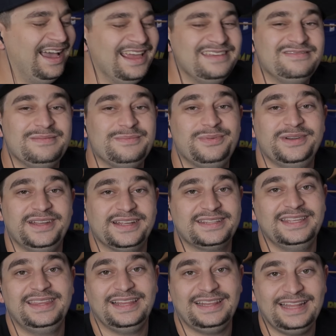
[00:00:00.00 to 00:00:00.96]
I even
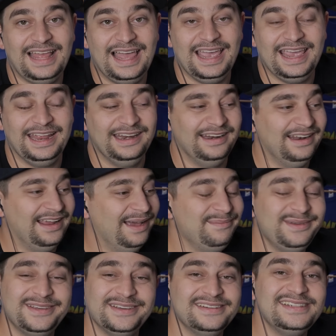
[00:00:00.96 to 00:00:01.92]
predicted the line.
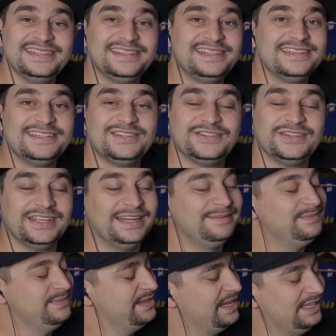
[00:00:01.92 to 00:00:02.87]
I'm good at this shit,
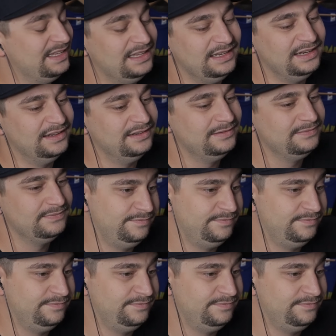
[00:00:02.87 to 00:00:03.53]
I'm telling you.